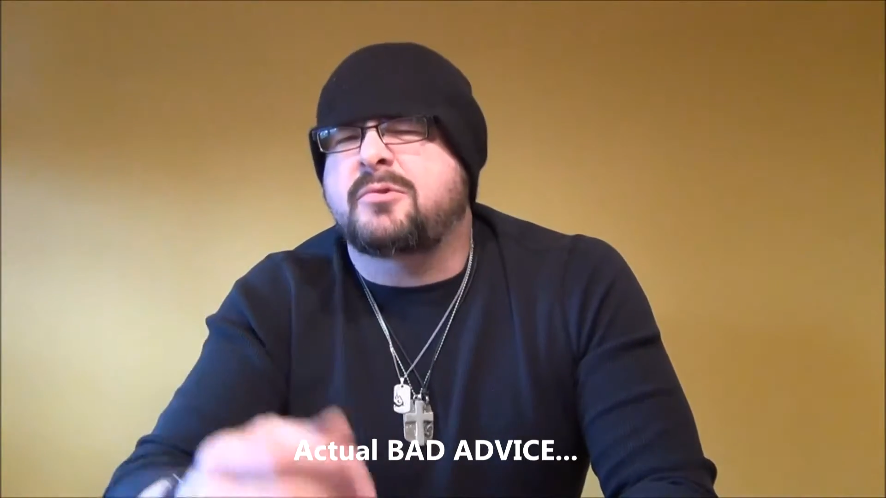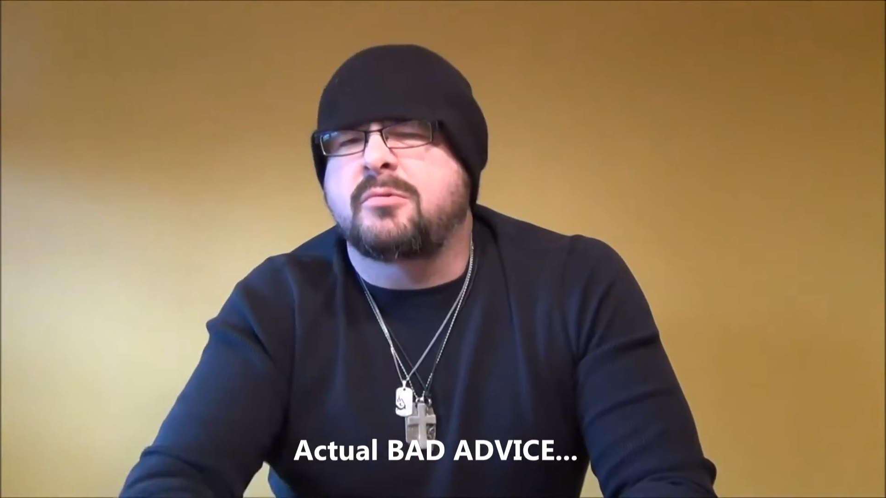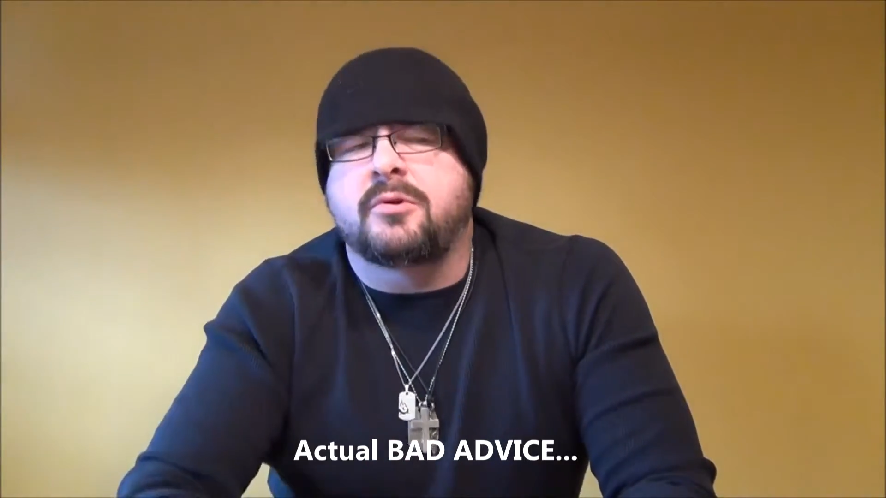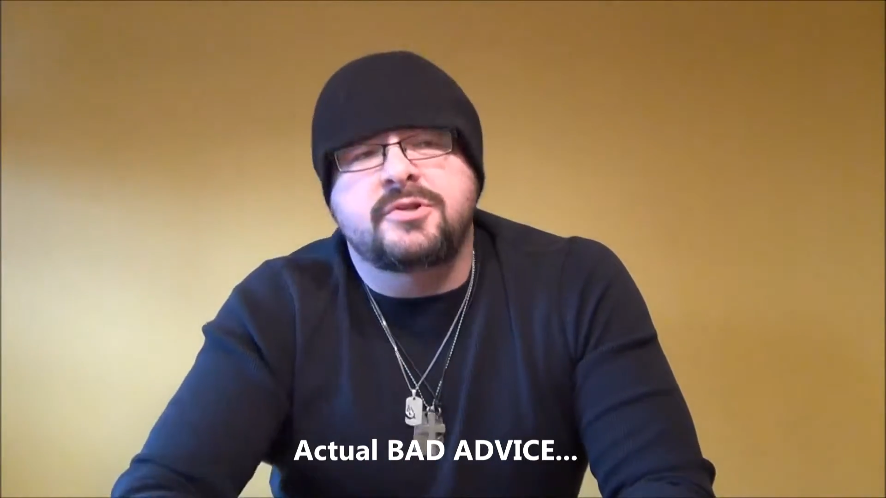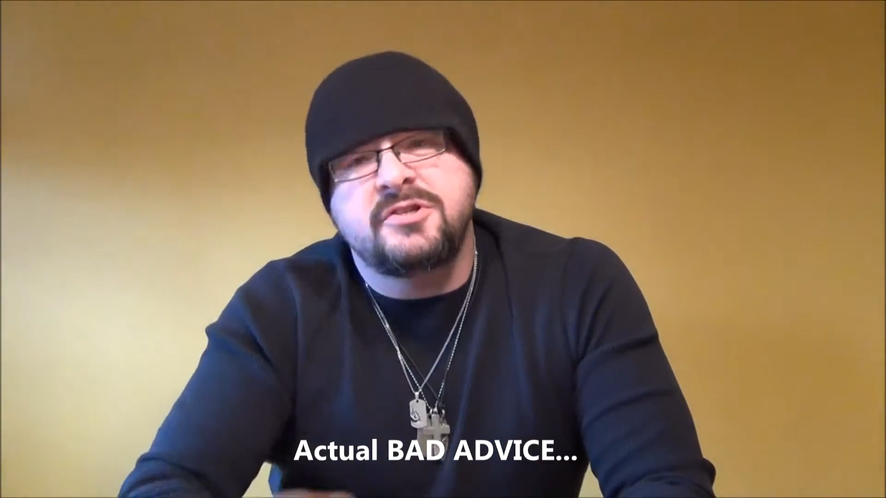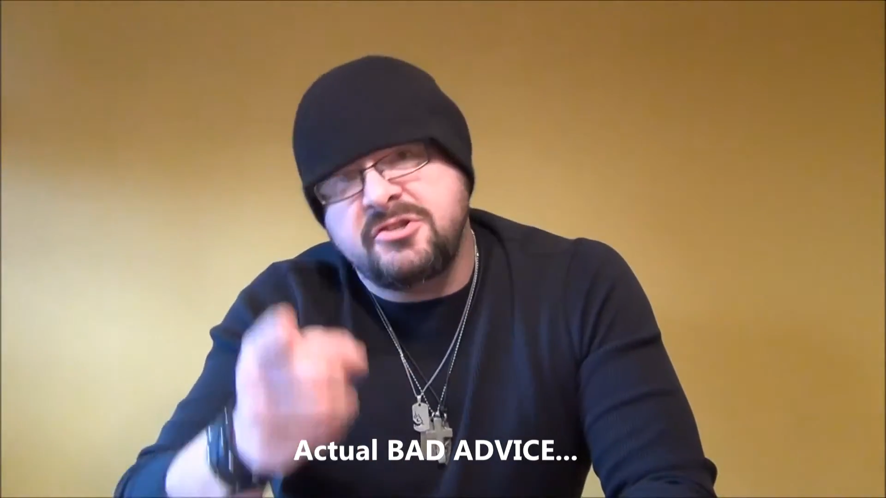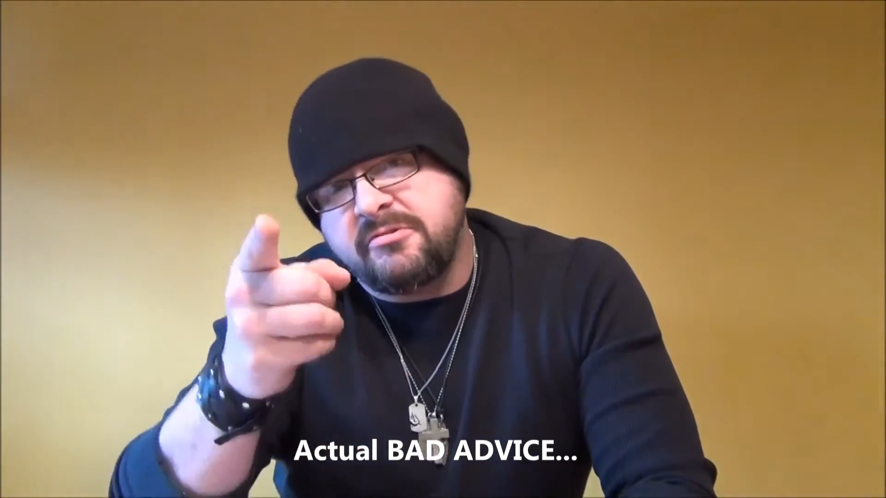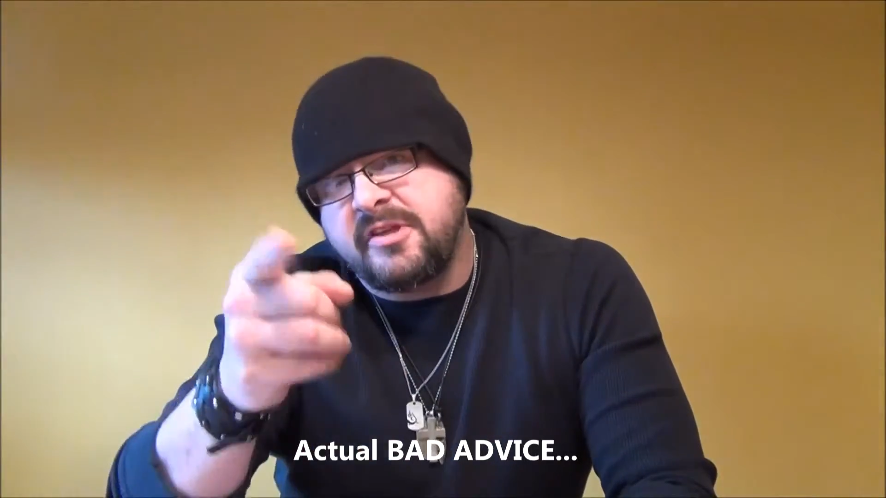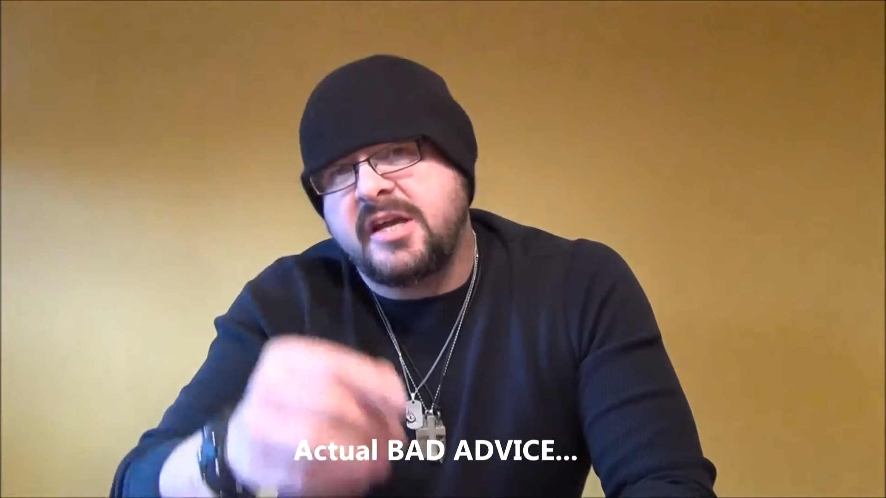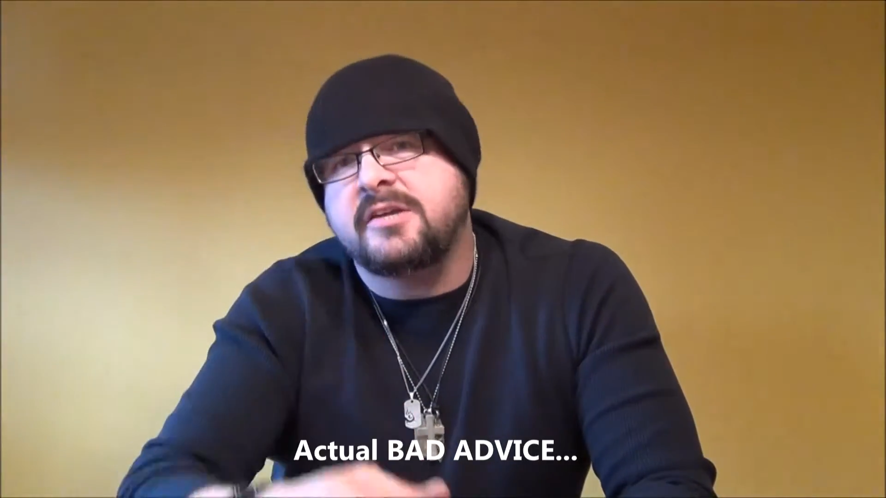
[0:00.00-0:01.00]
towards, and she'll
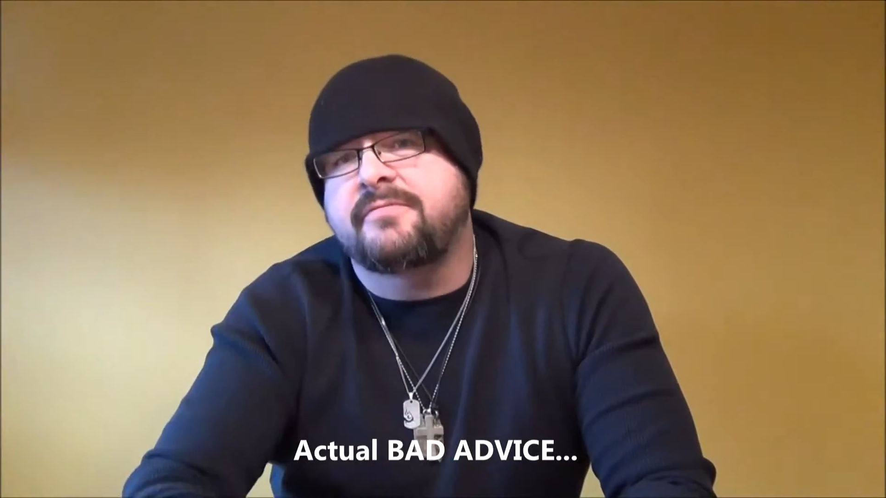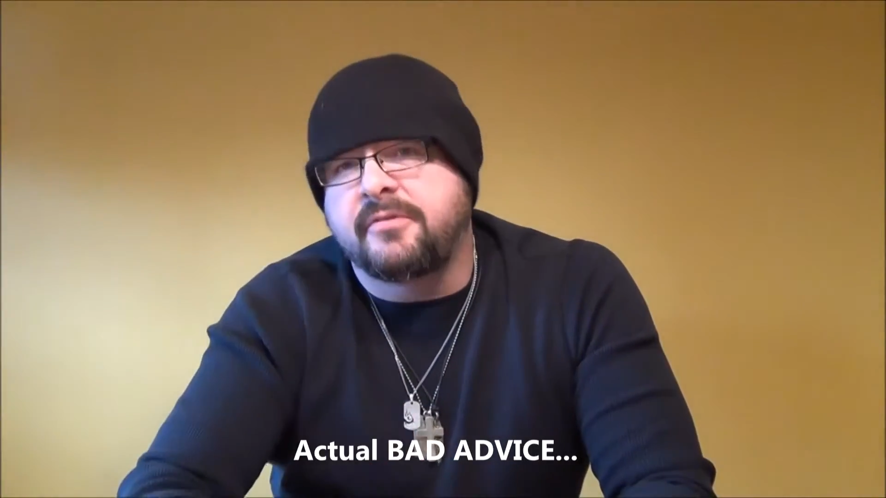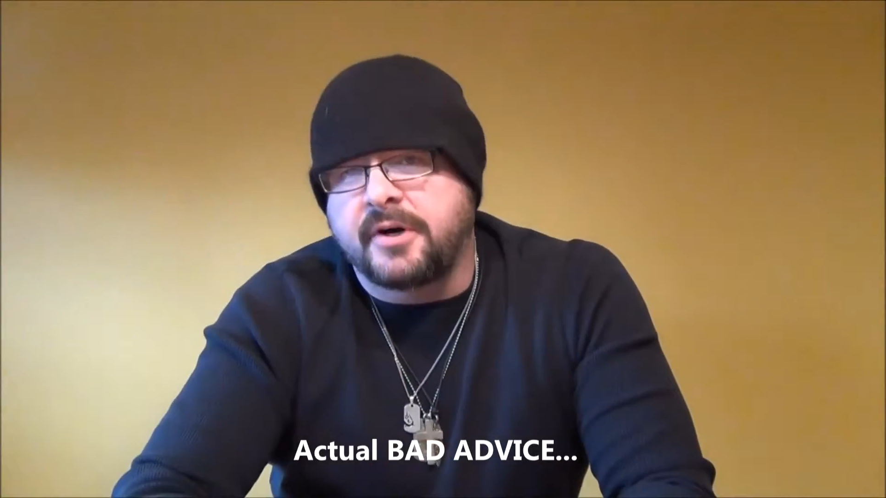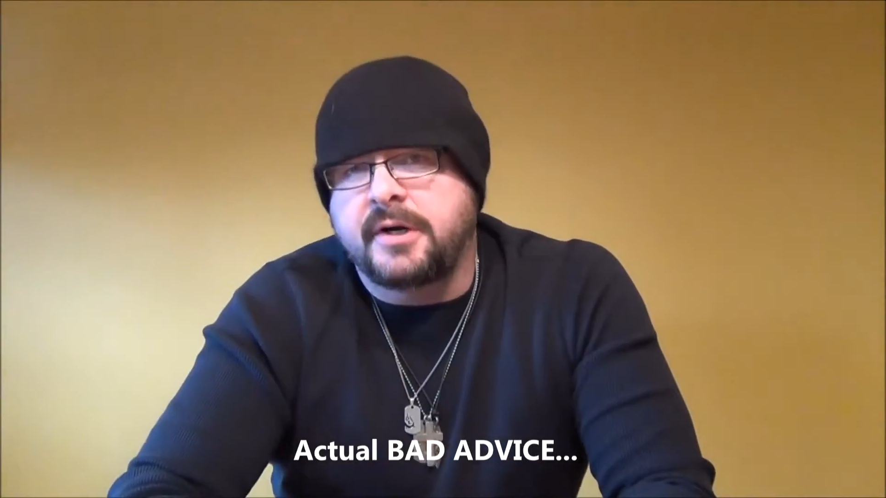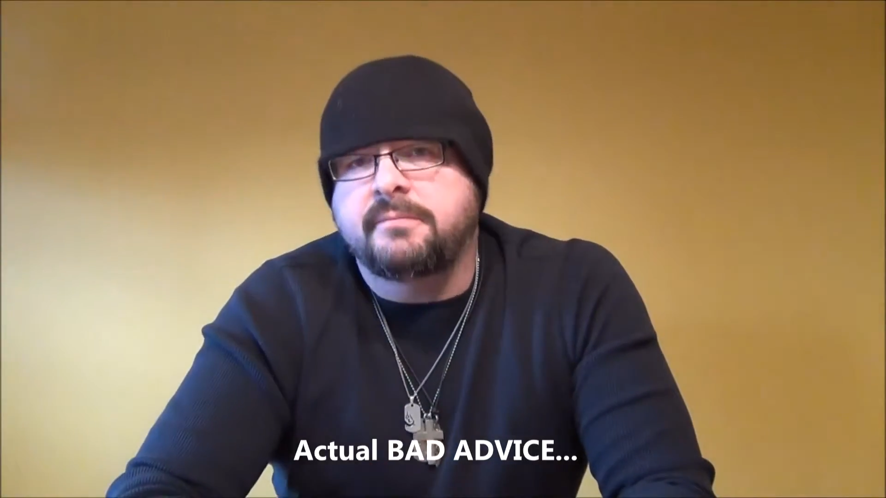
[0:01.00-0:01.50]
thank you for it.